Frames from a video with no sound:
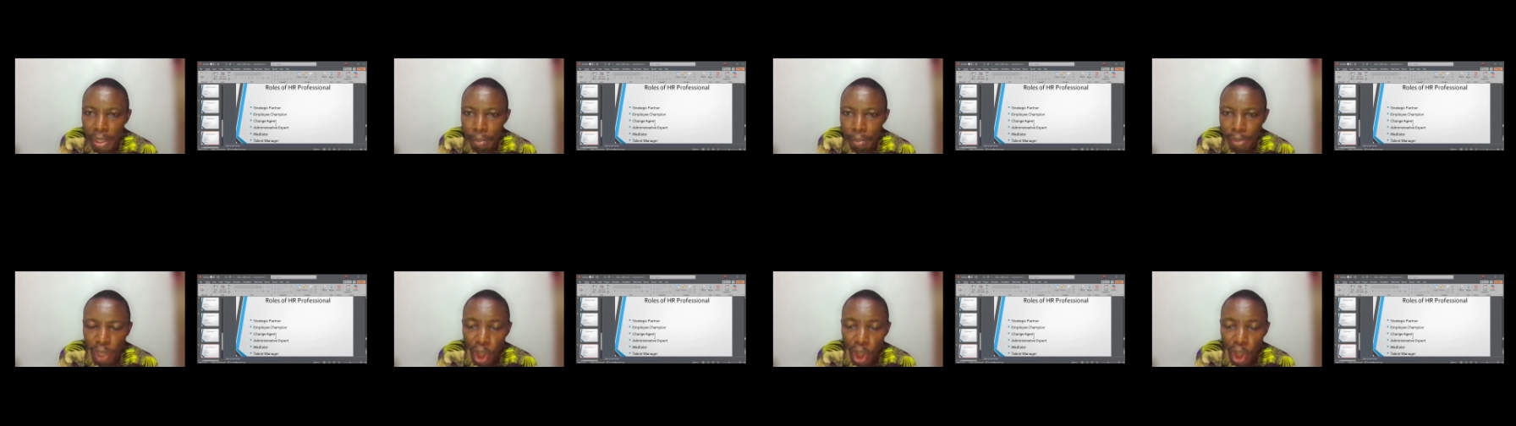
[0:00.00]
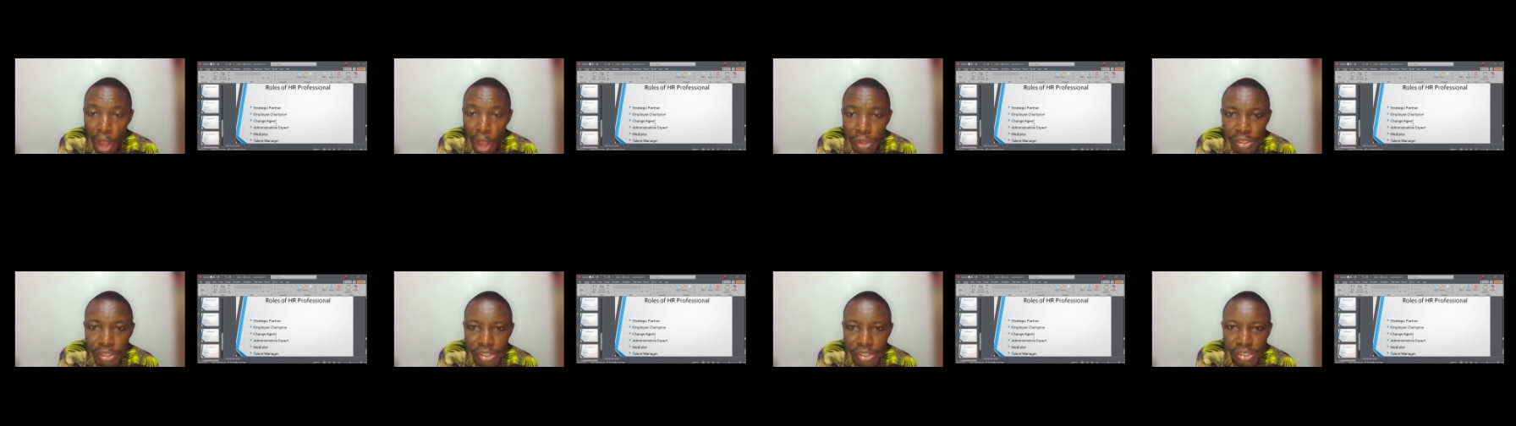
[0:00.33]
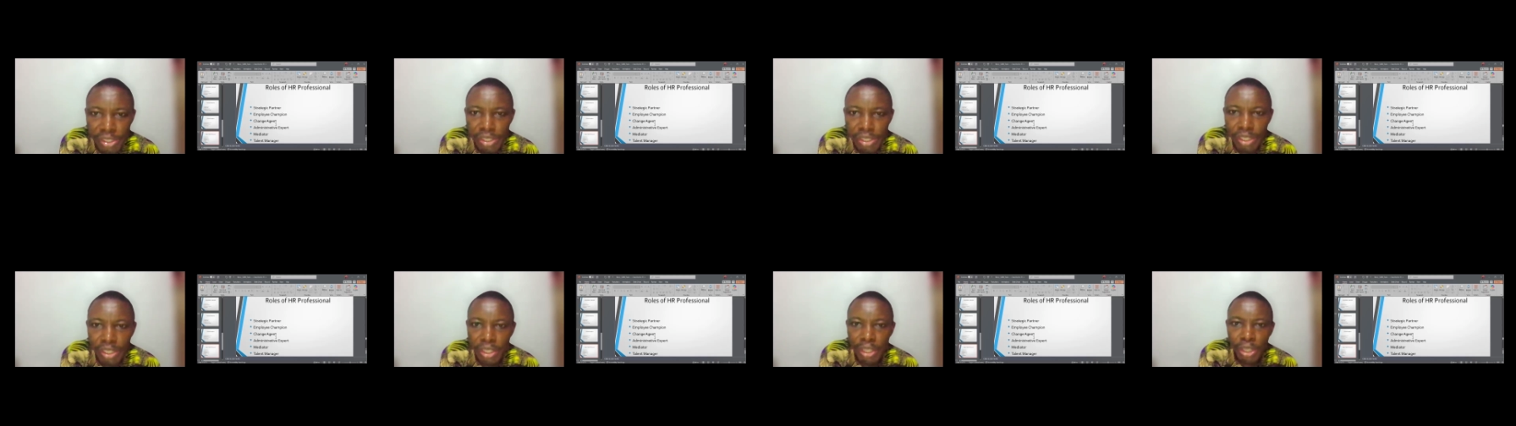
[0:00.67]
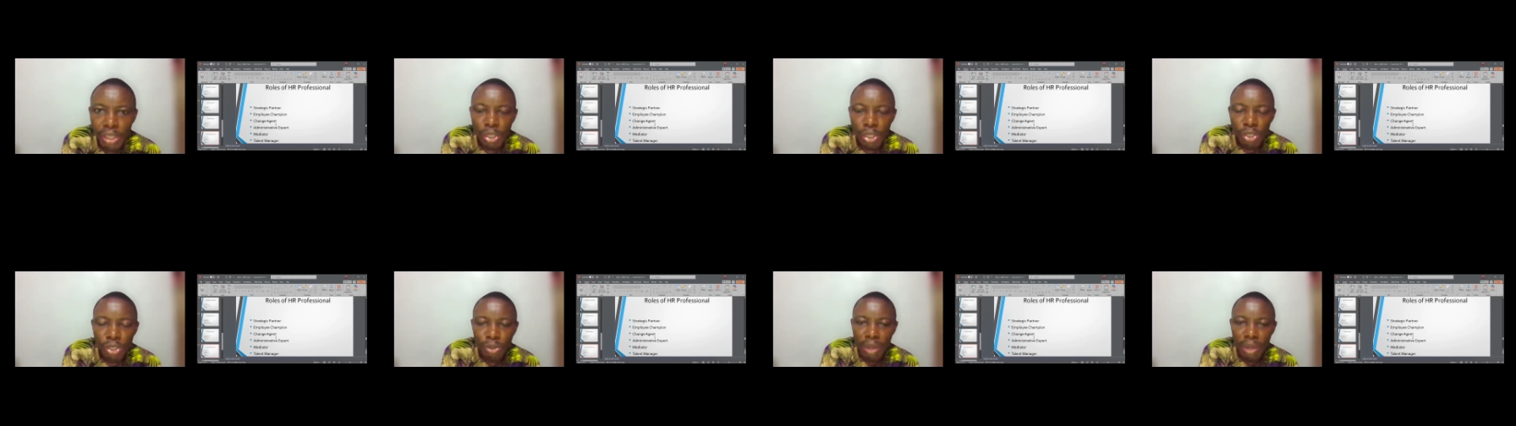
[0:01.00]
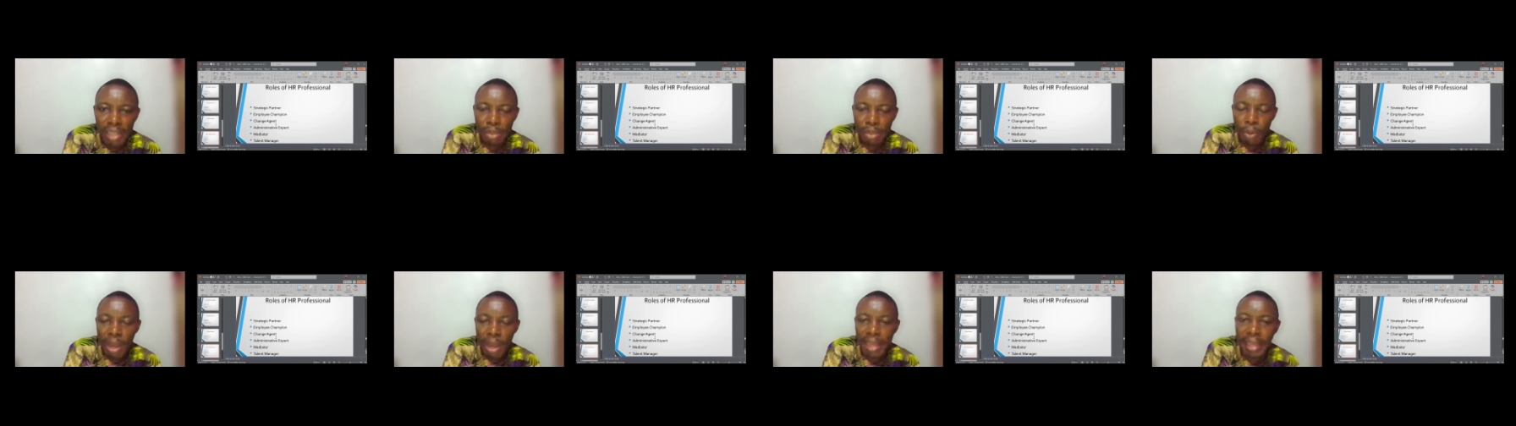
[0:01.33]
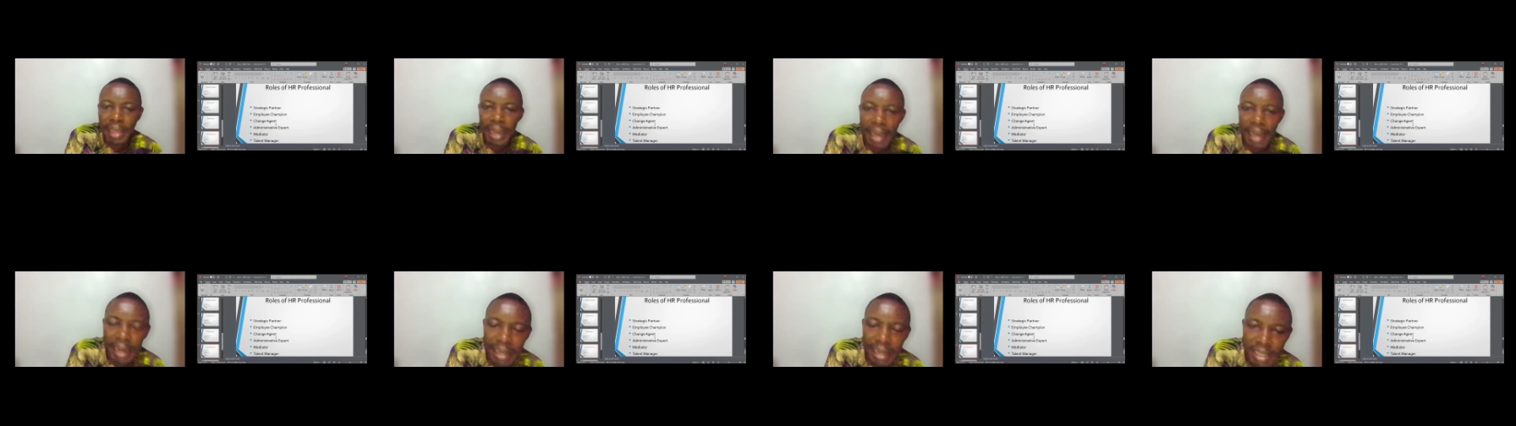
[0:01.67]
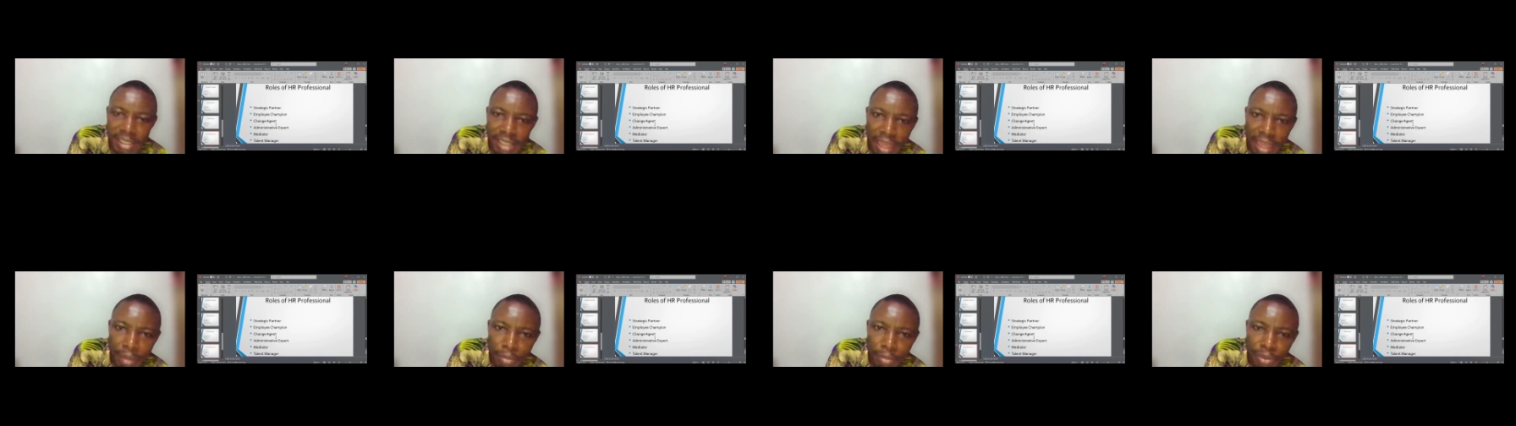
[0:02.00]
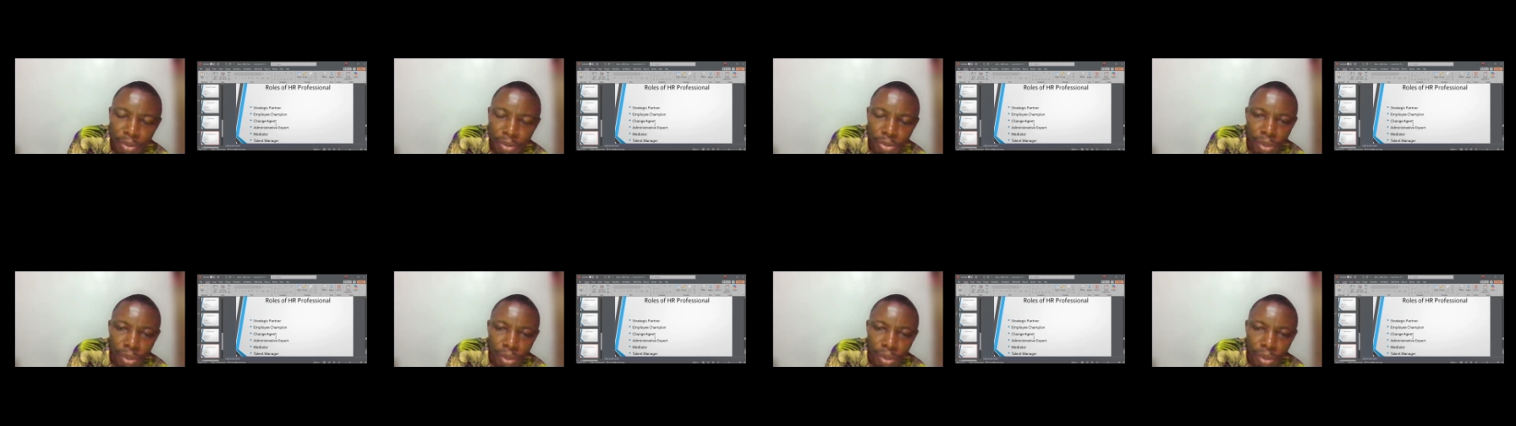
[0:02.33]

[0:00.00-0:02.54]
because you are the one hiring them,